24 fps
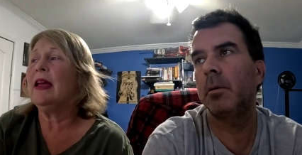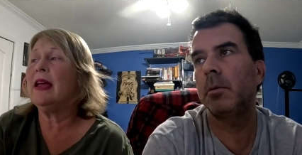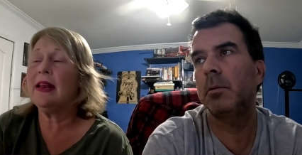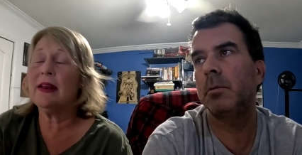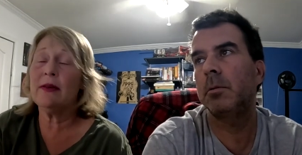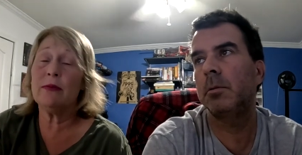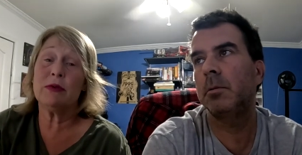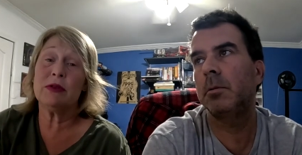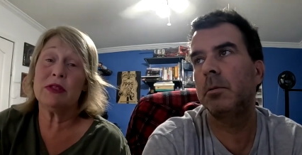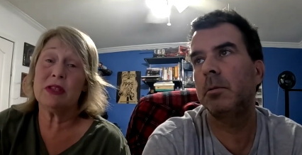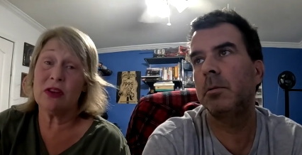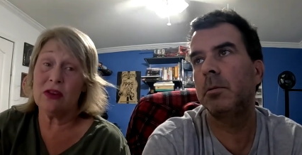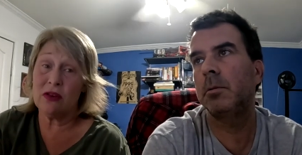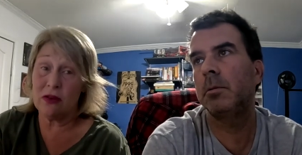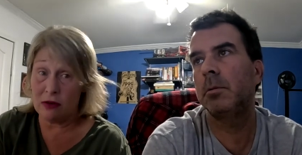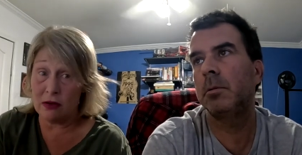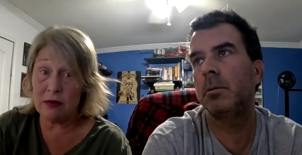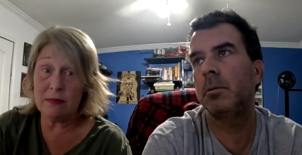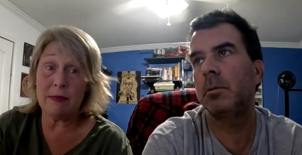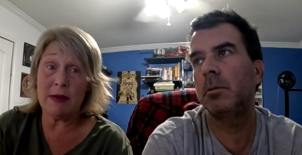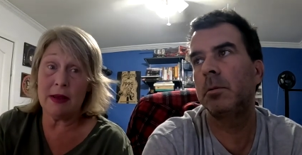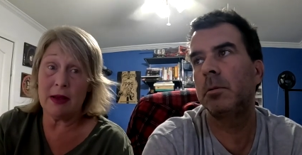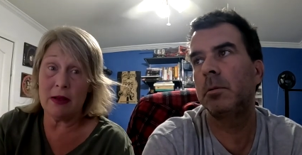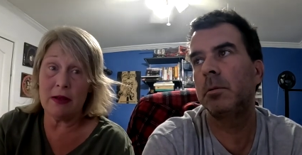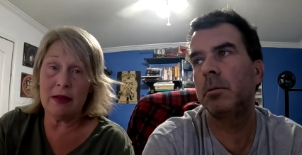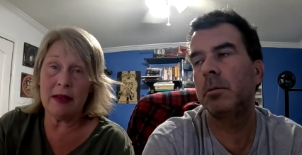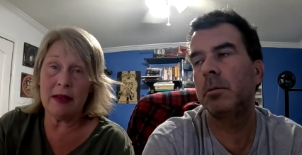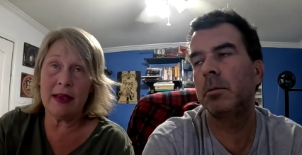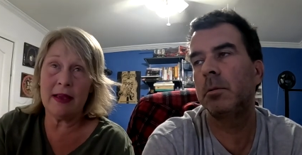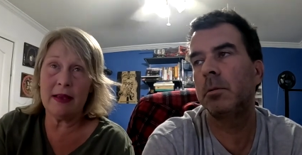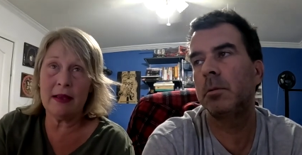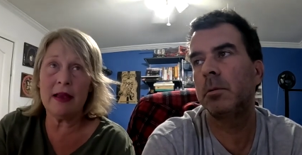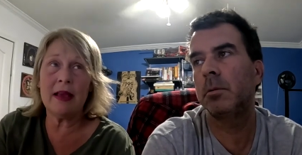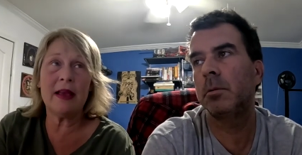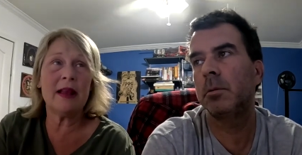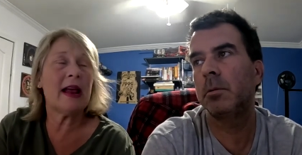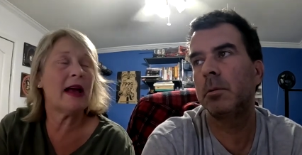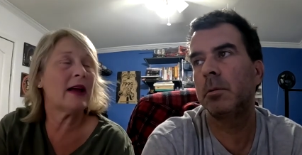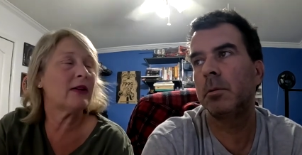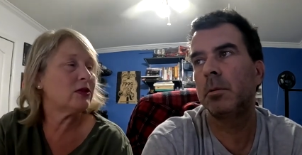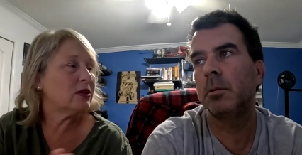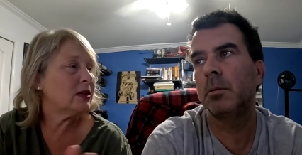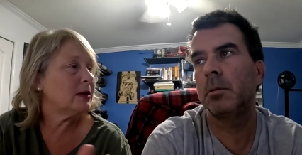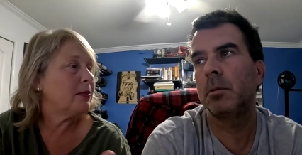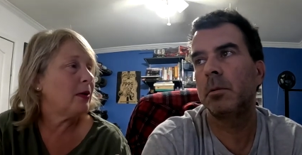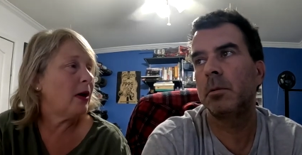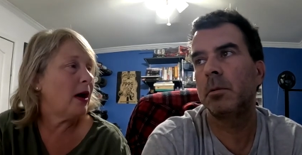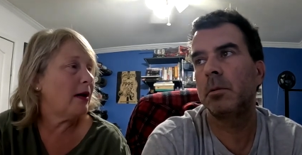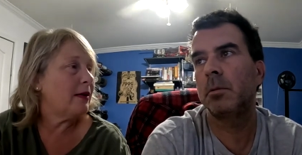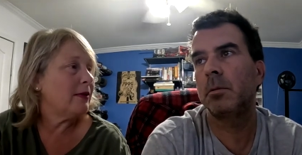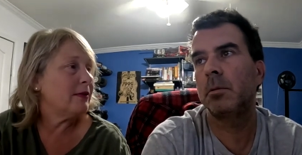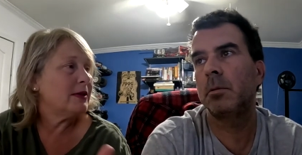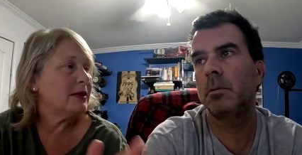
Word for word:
Speaker 1: and it was a good meal it, it actually probably